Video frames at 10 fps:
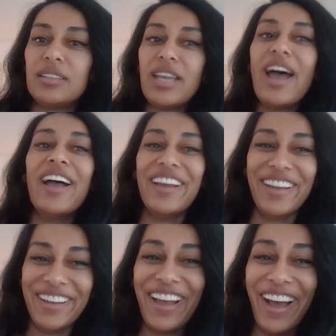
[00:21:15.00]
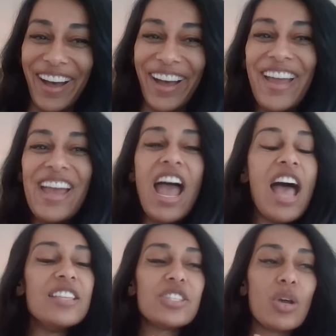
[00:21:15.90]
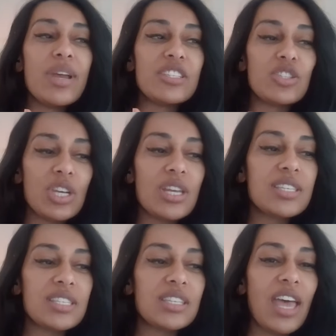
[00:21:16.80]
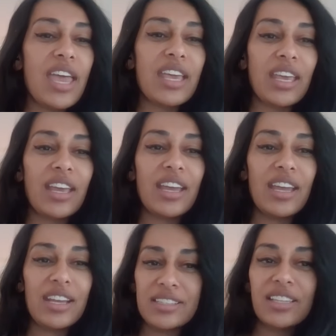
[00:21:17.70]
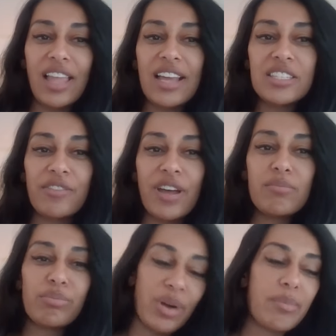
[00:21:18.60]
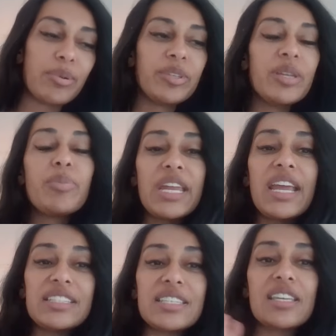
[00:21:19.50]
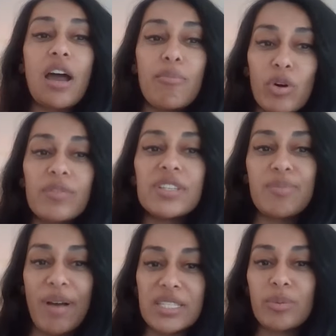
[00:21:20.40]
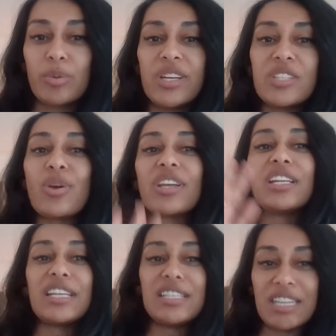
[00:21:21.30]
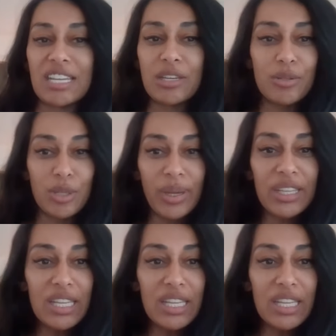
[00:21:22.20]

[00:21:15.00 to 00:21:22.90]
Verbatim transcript: Yeah. And so it's just like, is it less fun? Probably, but it's a more responsible way so I can continue doing